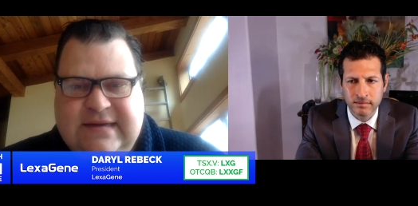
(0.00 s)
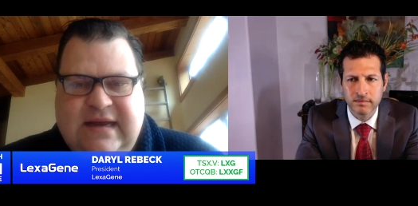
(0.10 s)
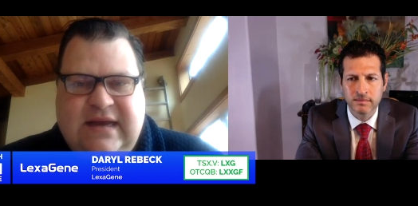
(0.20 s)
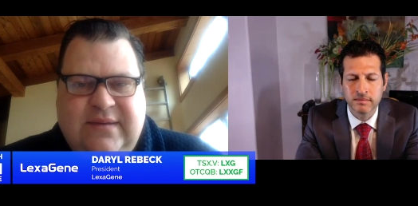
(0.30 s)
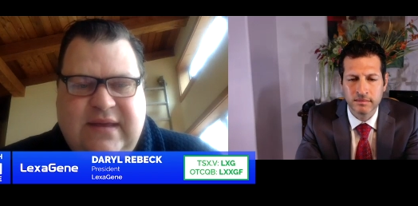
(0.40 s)

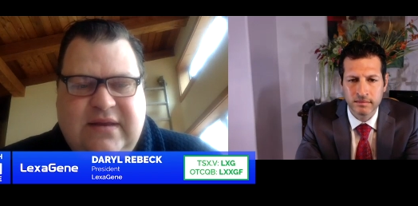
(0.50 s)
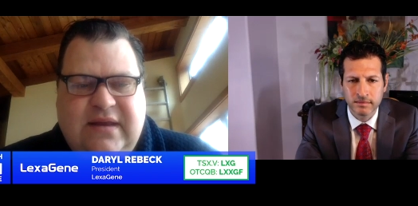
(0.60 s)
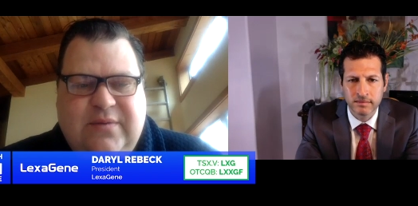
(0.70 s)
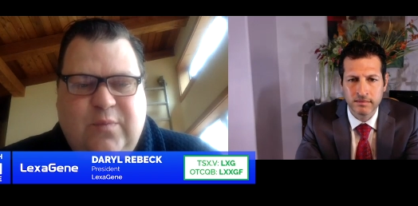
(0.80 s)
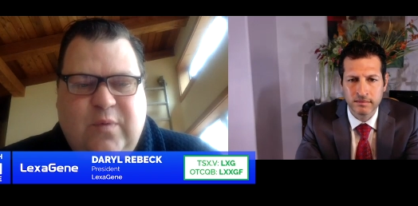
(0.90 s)
Speaker 1: Uh, and,
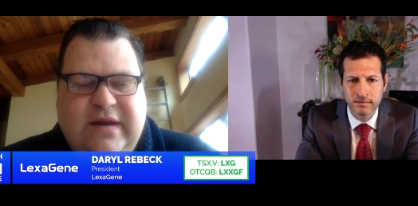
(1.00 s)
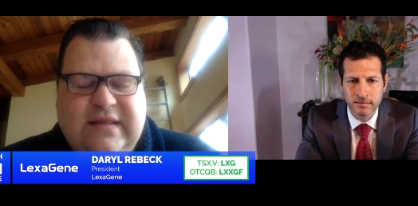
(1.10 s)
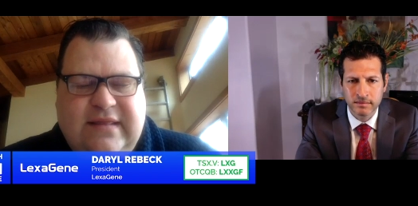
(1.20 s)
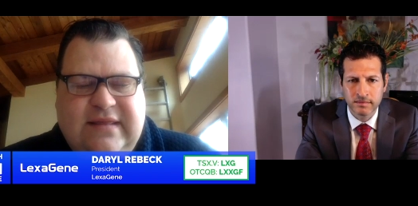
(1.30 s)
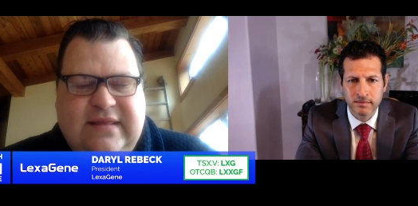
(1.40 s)
and one of
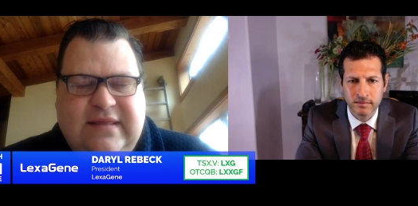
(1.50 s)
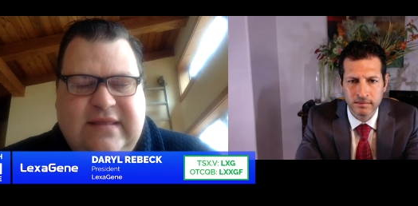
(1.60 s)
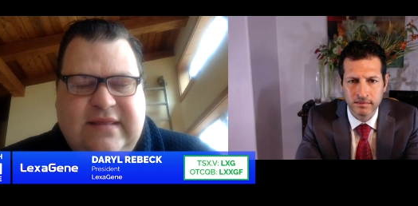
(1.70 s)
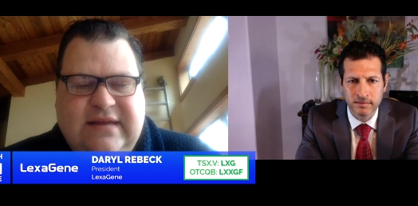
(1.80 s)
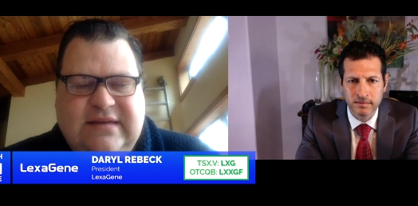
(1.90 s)
the
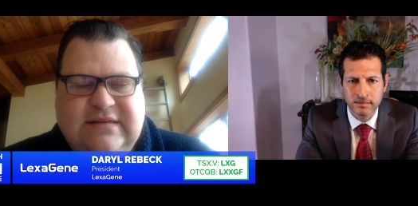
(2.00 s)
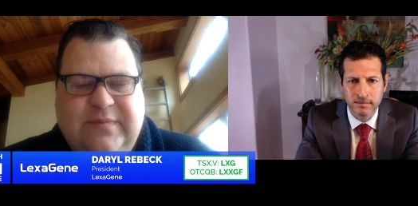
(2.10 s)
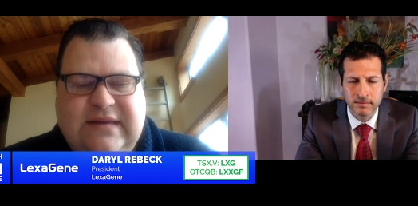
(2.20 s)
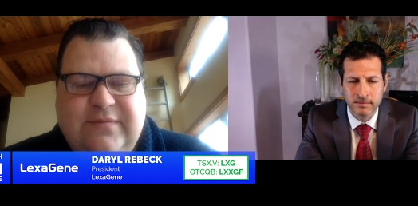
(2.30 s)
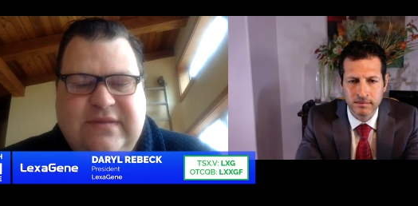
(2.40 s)
things that
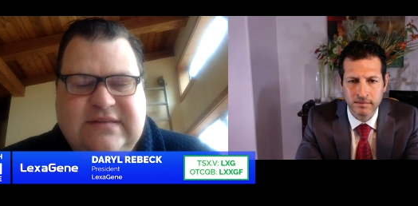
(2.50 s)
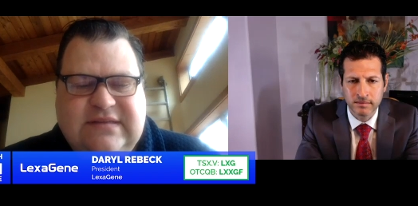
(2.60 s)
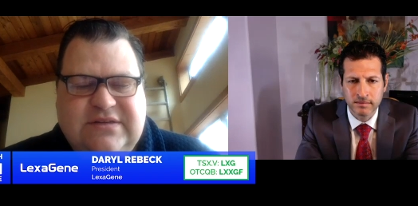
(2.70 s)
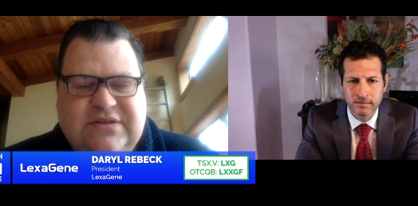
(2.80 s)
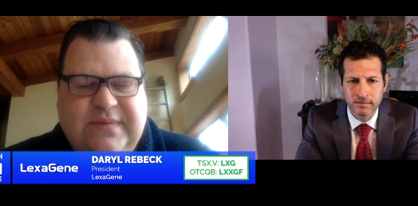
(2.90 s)
we did with
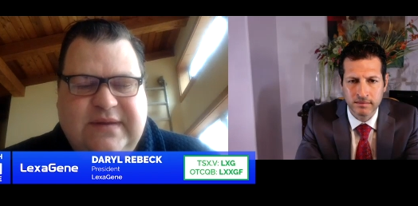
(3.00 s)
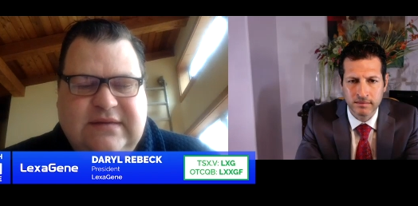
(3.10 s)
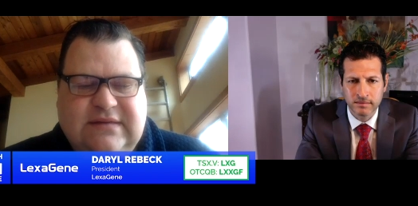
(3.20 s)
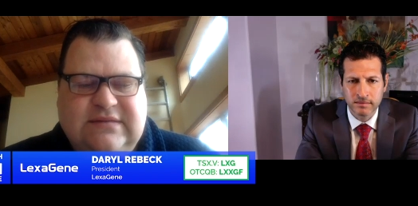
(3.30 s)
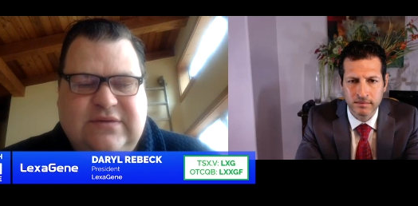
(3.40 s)
this
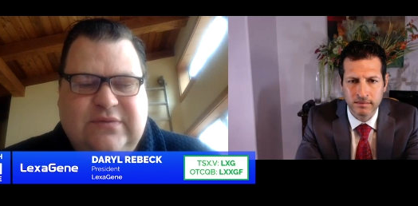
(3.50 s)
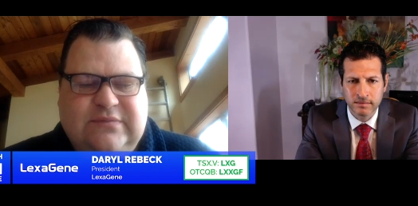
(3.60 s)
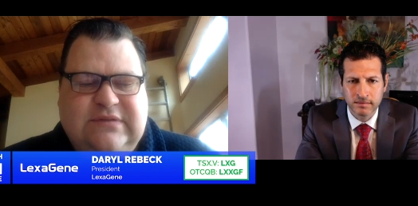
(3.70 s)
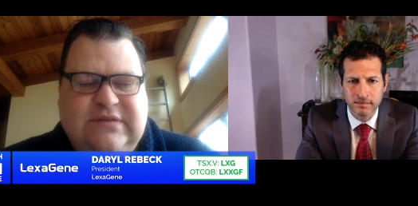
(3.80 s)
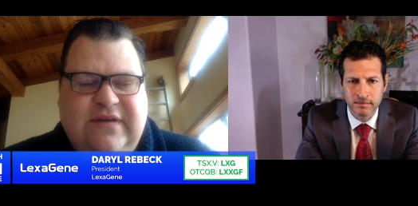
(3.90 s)
instrument is
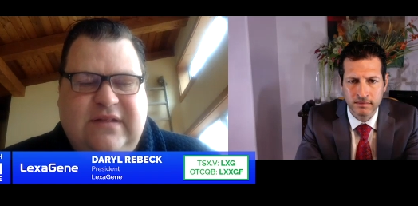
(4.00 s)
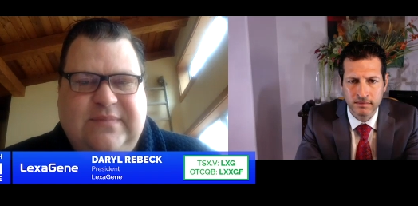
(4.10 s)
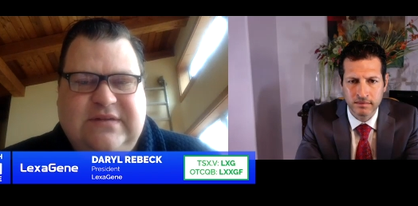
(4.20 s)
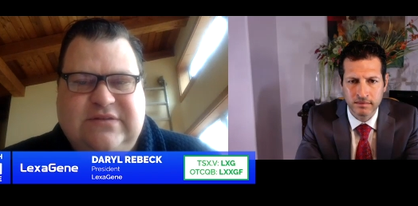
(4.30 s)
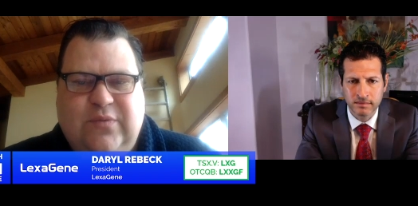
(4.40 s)
develop
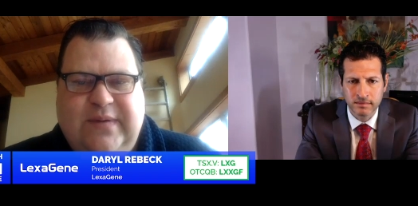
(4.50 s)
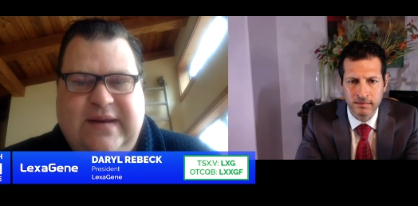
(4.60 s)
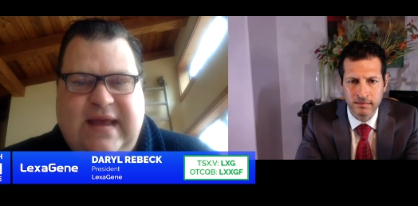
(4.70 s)
this open